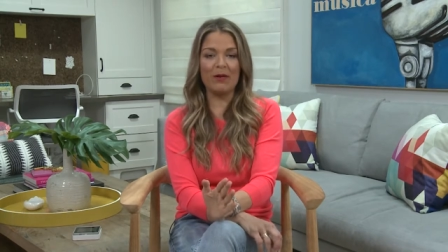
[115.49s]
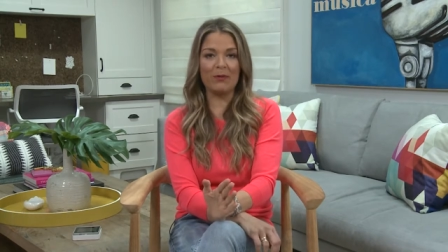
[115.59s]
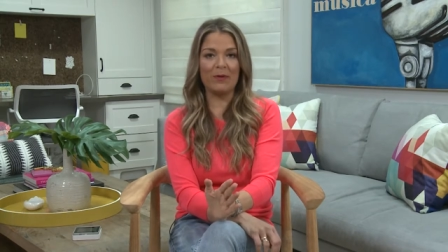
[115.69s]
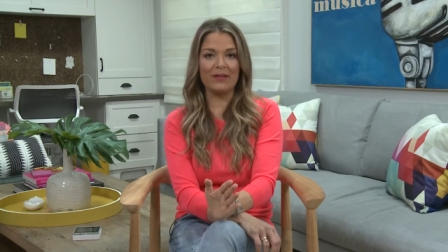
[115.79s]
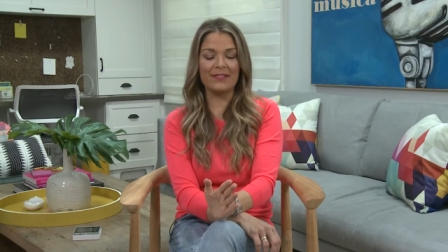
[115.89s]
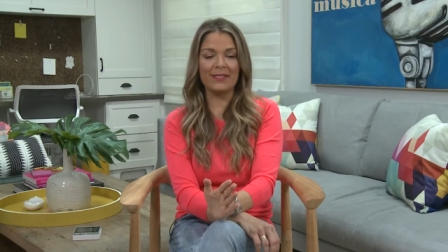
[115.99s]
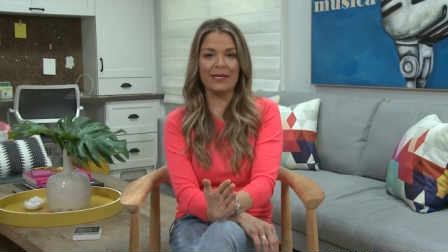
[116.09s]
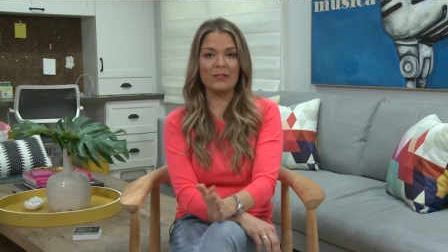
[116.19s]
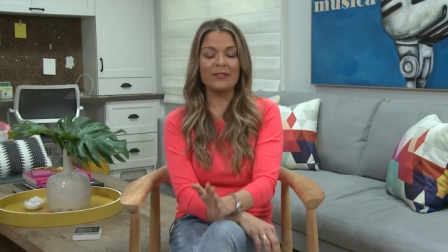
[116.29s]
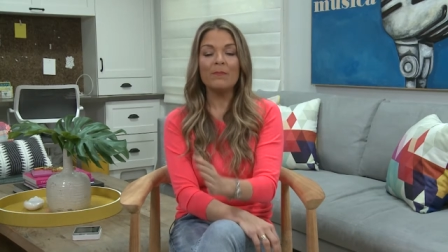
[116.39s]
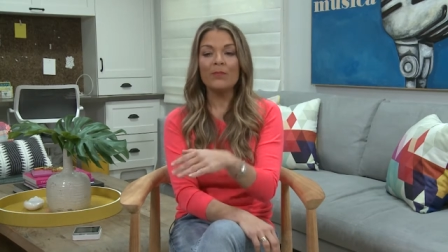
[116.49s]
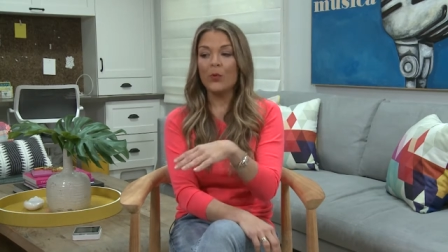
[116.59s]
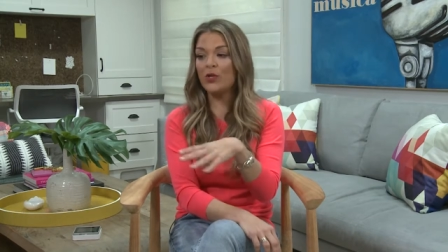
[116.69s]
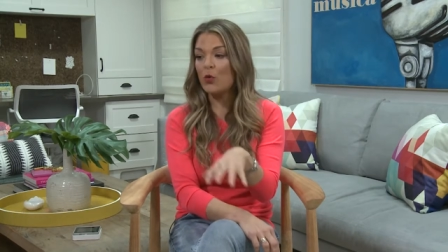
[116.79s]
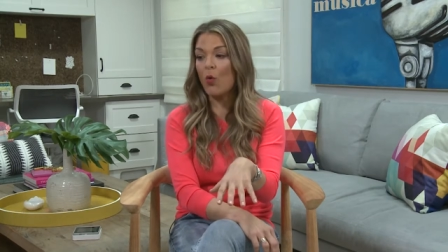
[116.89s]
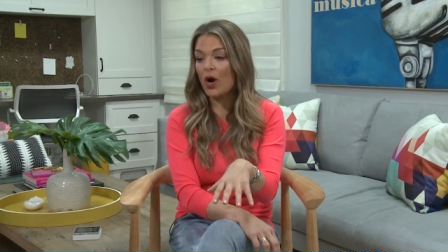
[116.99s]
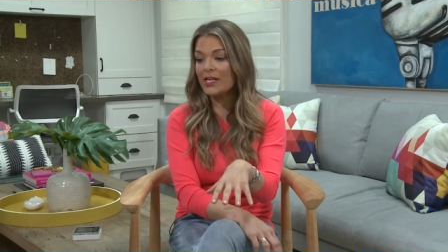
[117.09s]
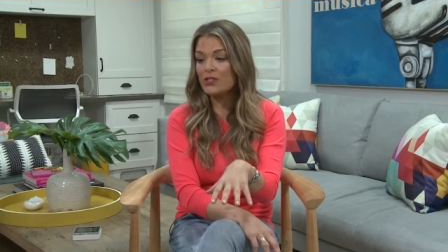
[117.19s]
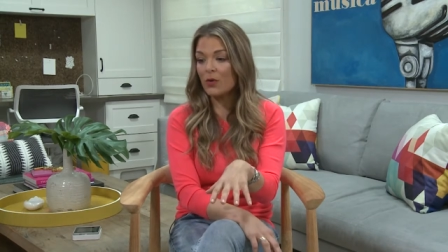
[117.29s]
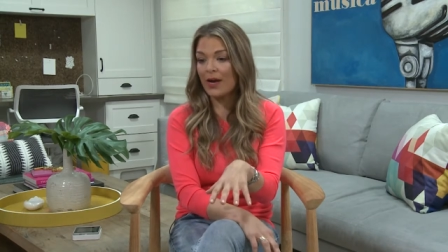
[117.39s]
we bought this house when you walk
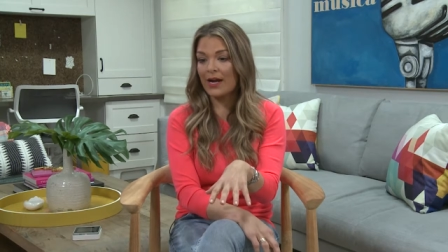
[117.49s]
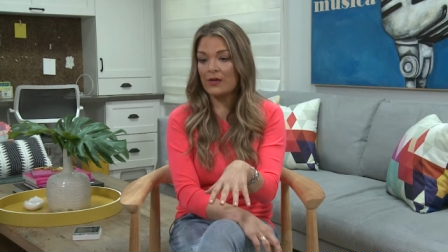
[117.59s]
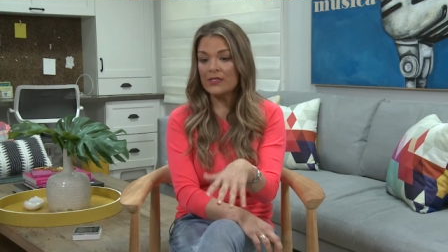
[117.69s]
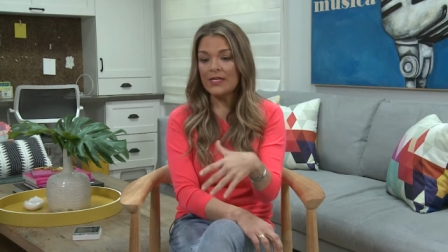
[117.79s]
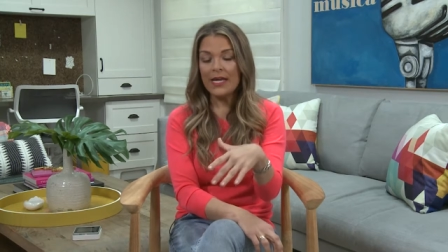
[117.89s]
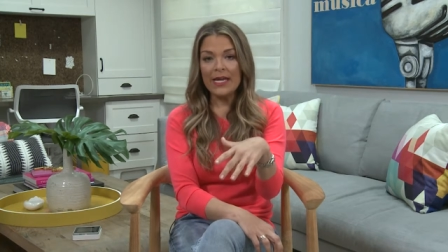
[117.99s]
into our house